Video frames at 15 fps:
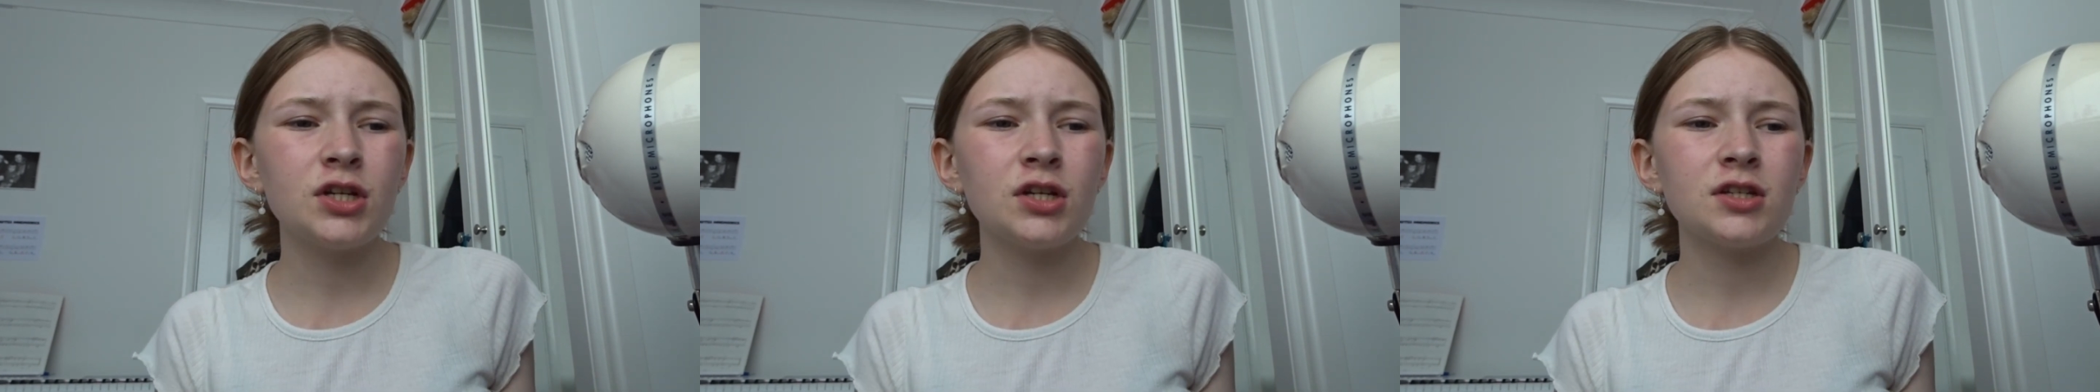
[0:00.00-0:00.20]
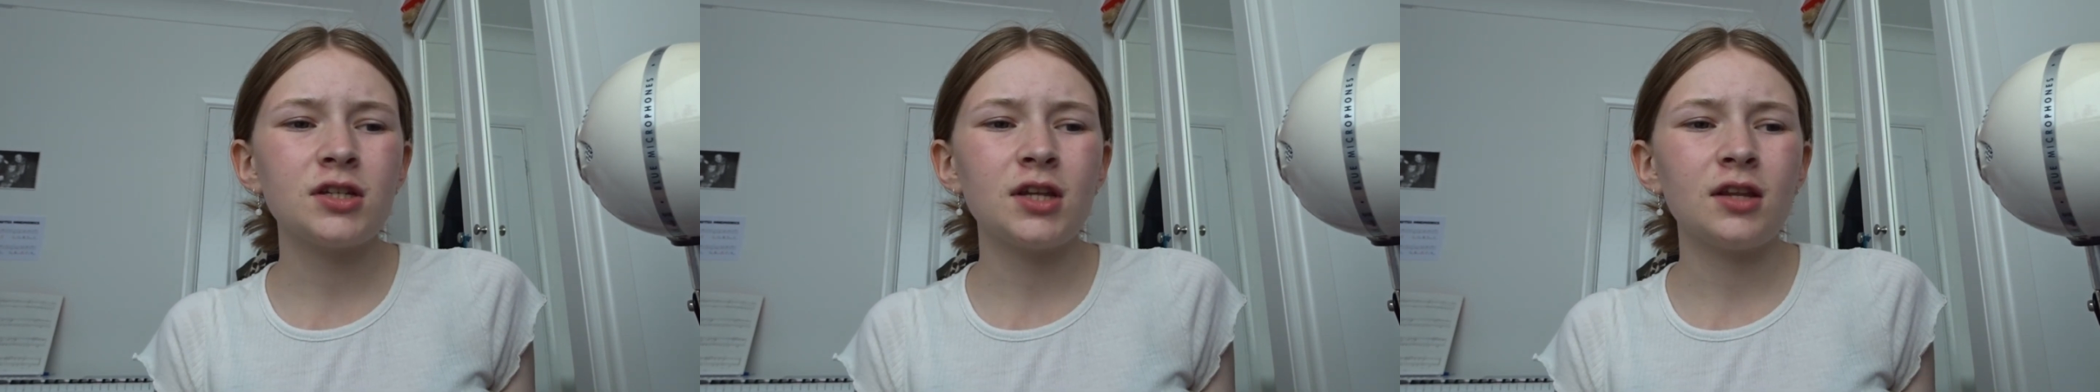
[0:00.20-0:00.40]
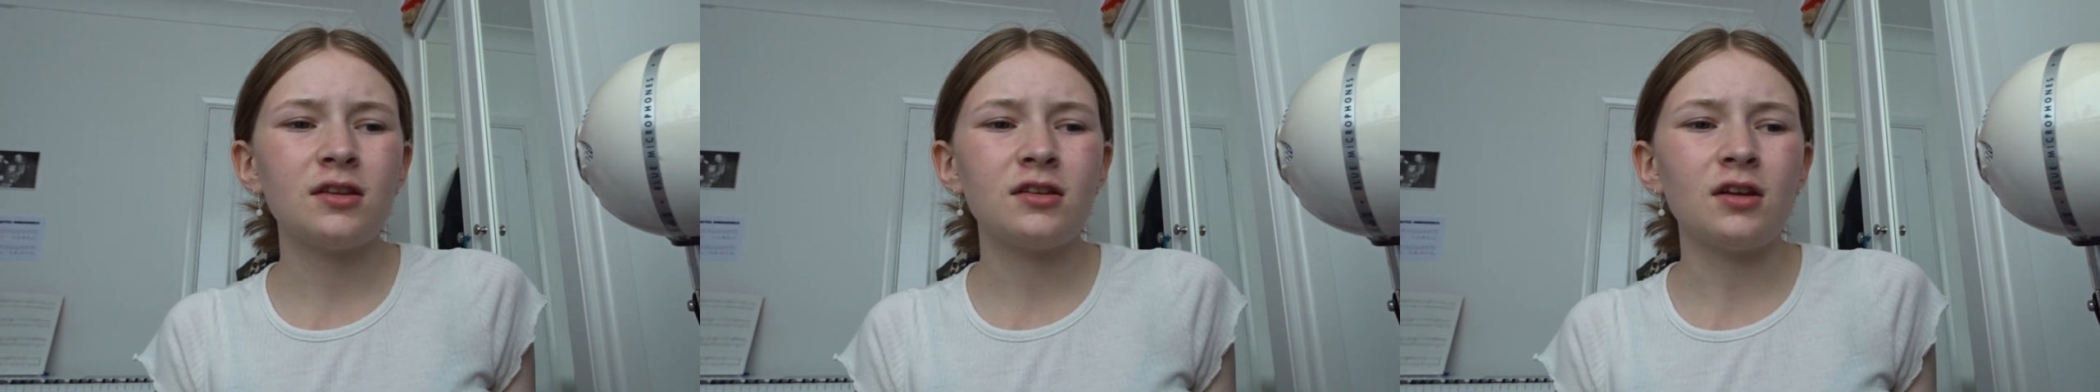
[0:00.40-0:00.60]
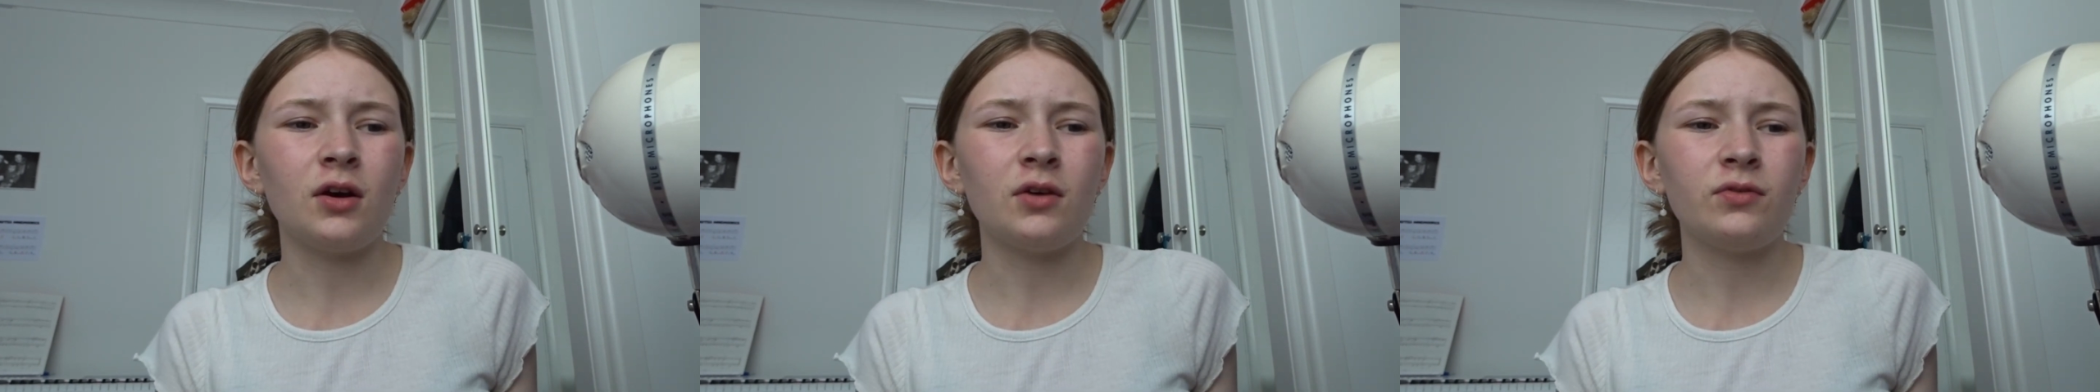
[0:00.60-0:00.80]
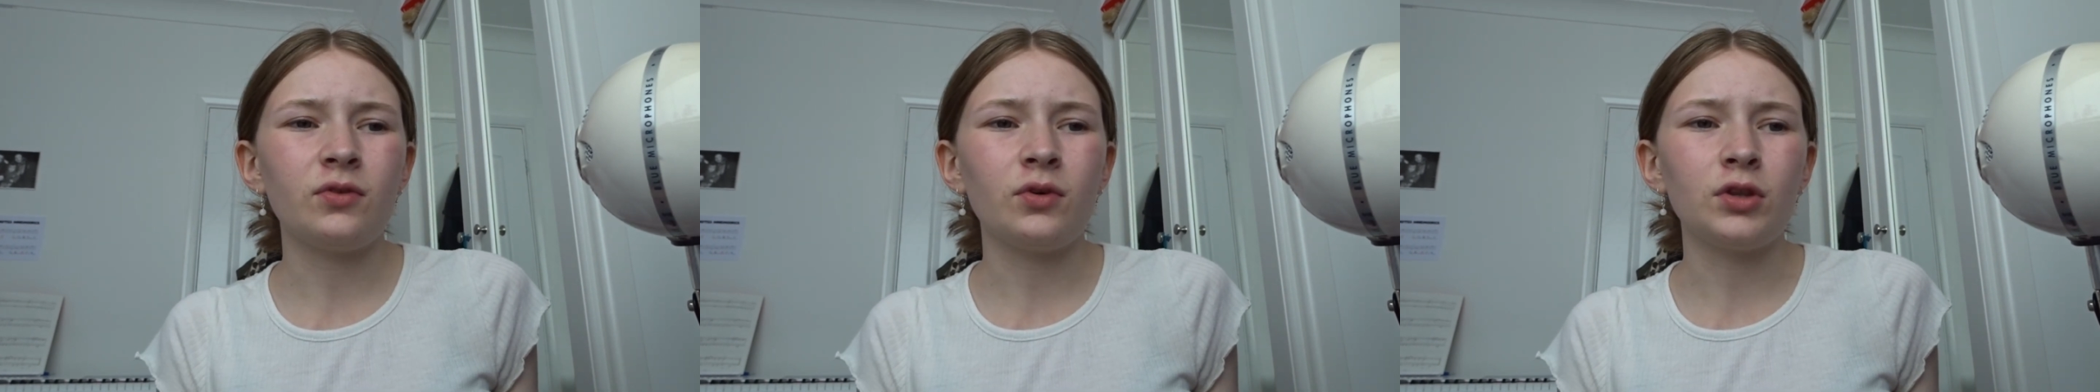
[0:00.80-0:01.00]
just did
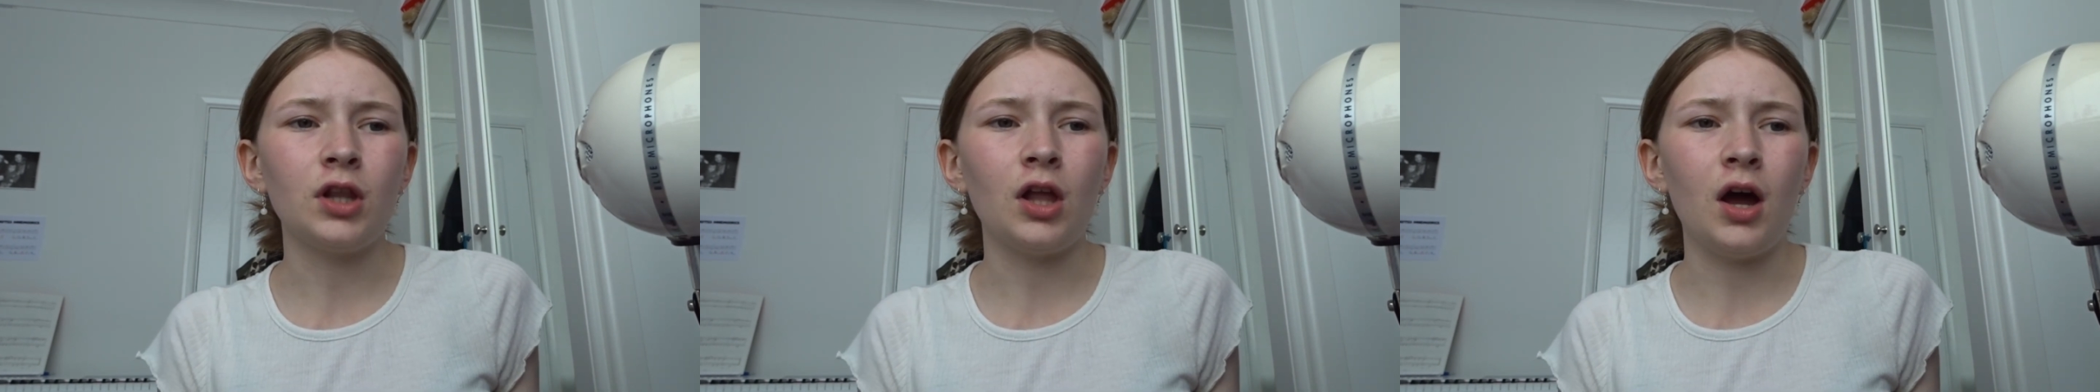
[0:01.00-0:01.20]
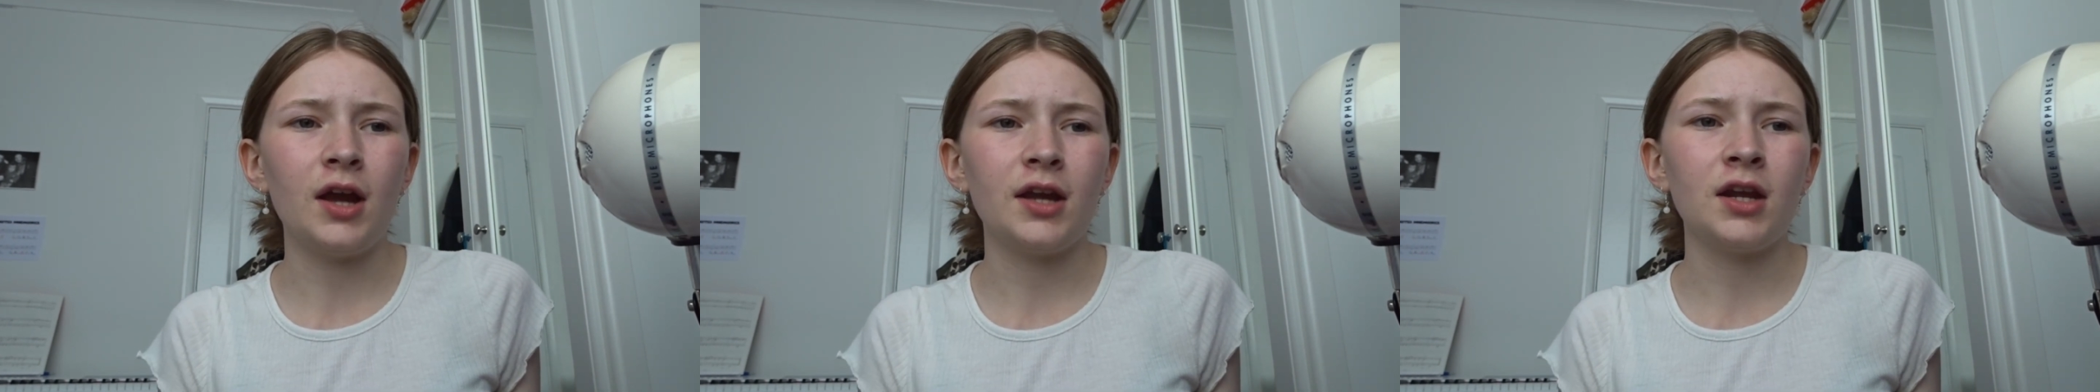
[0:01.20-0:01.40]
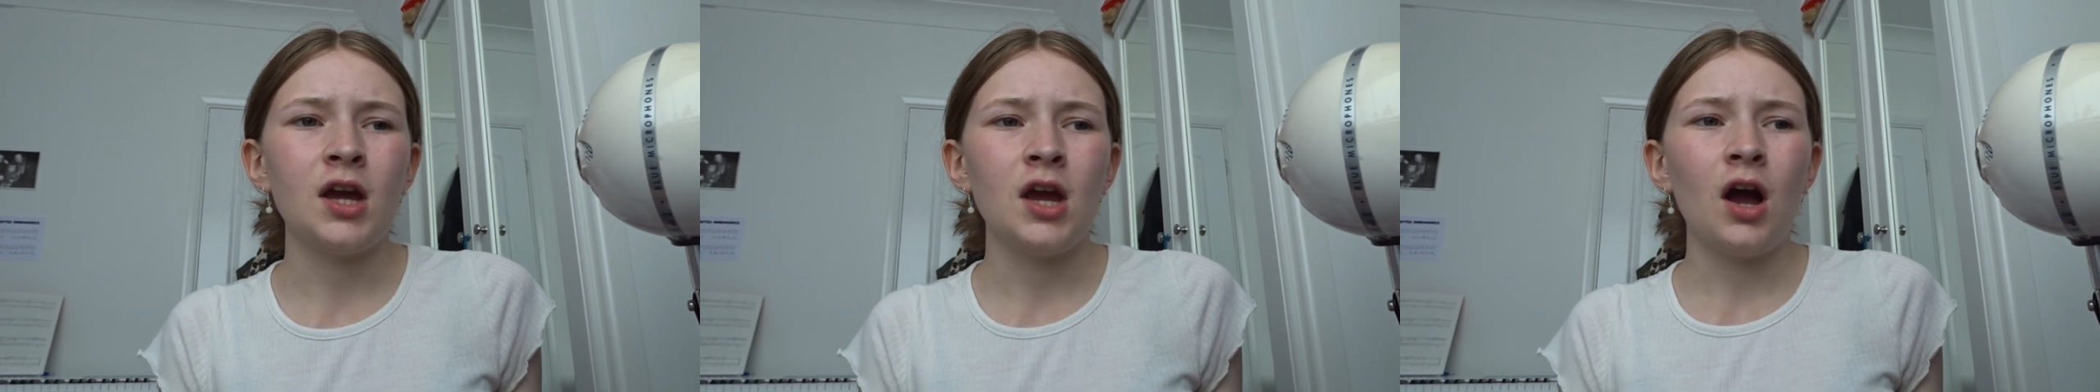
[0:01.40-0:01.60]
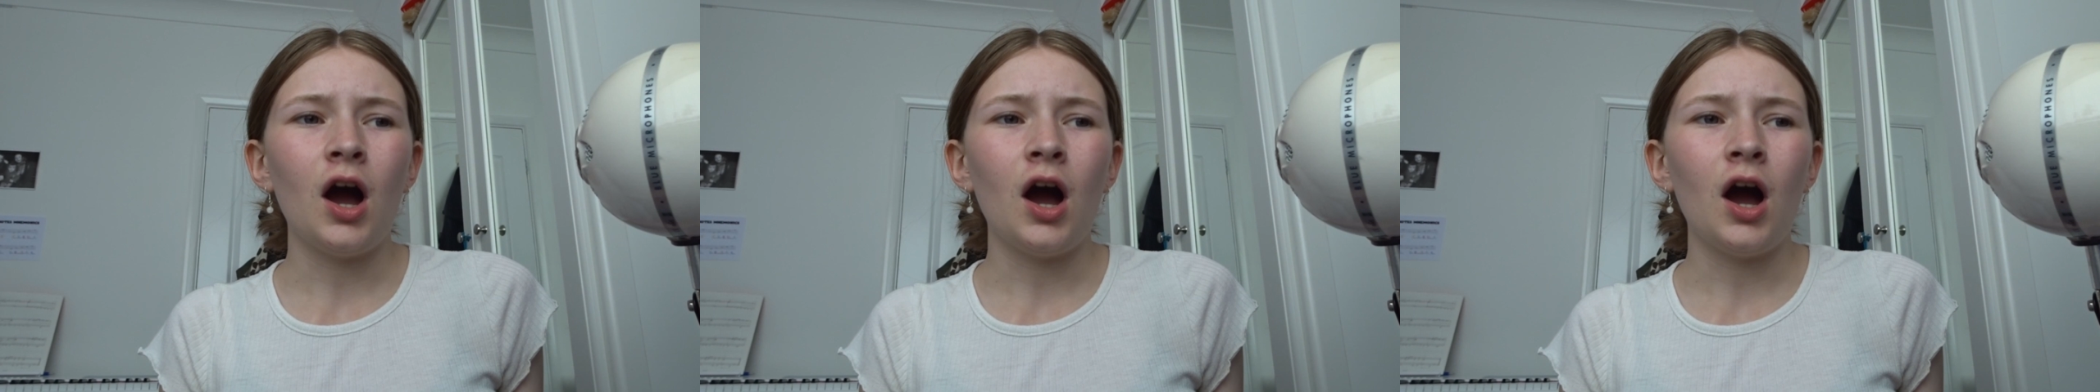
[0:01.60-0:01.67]
stuff online.